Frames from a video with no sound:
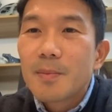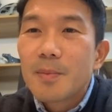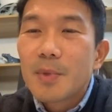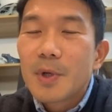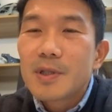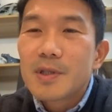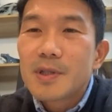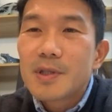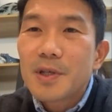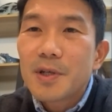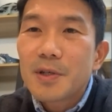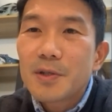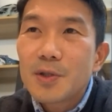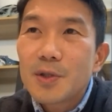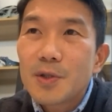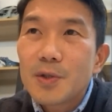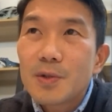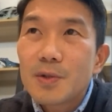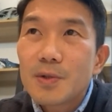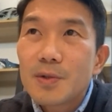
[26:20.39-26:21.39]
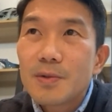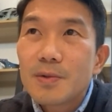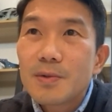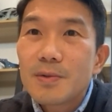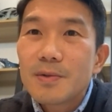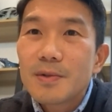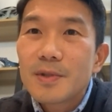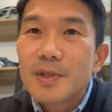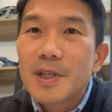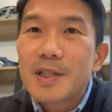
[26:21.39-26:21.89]
But
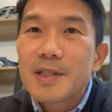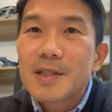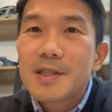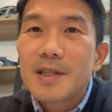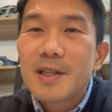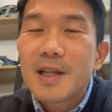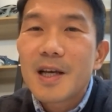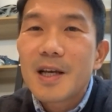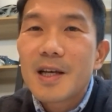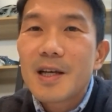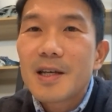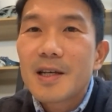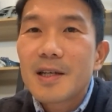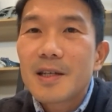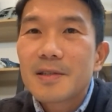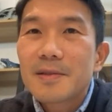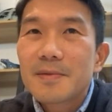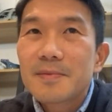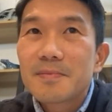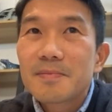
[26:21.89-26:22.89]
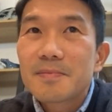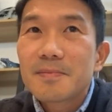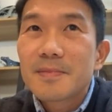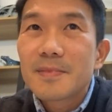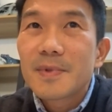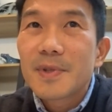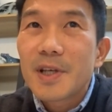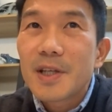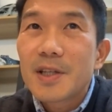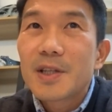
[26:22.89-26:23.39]
Chengdu is not
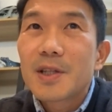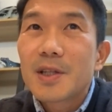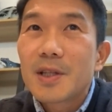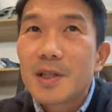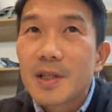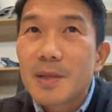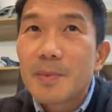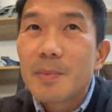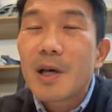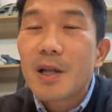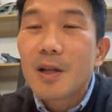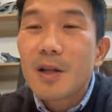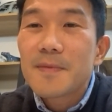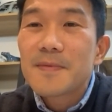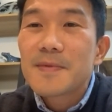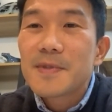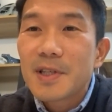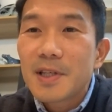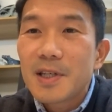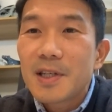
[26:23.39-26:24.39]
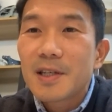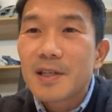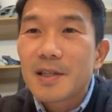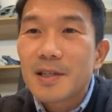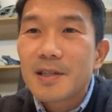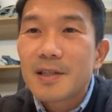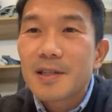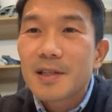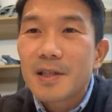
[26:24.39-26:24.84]
that developed city,